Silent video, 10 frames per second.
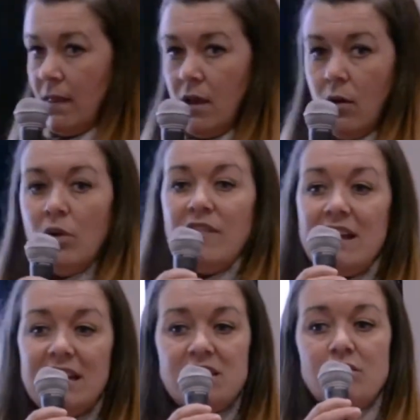We
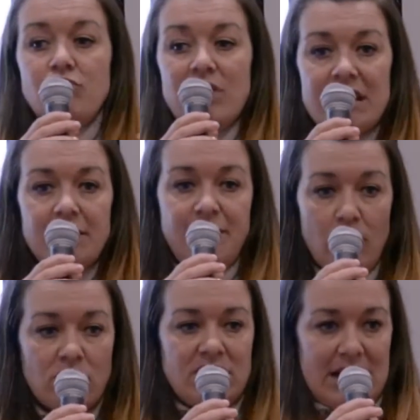then need to
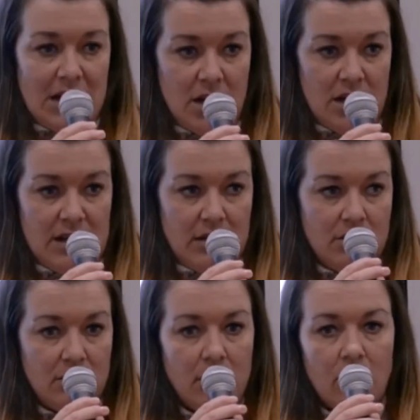reinforce that learning.
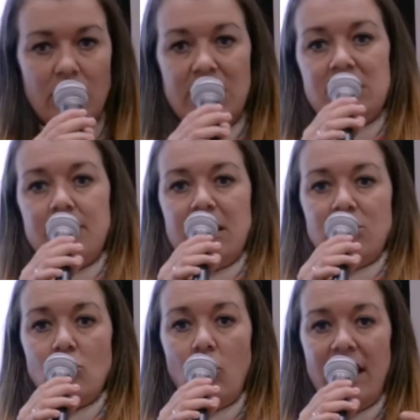We need to make
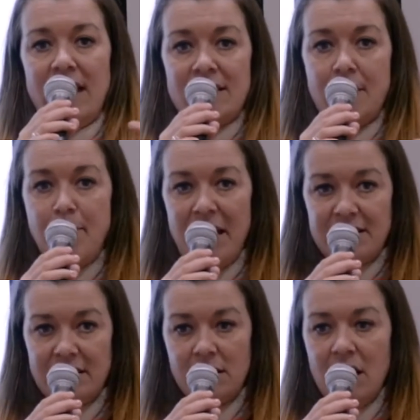sure that it's
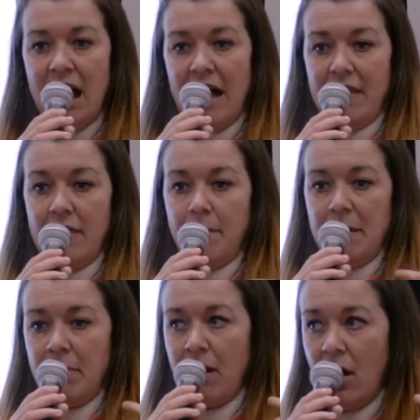embedded and that the
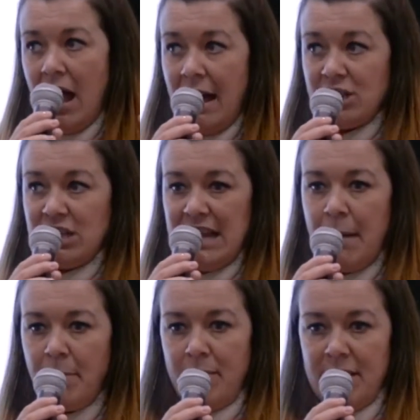people are actually
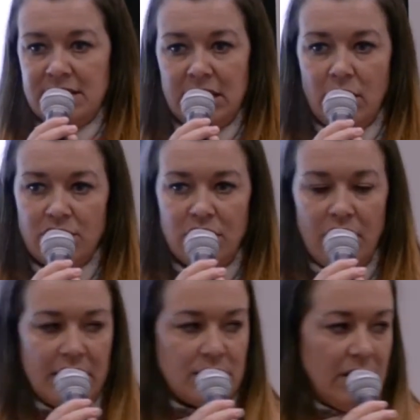implementing those
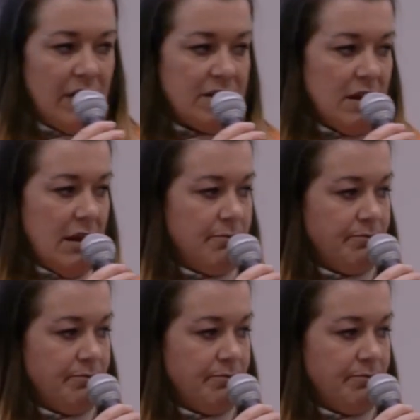learnings within the team.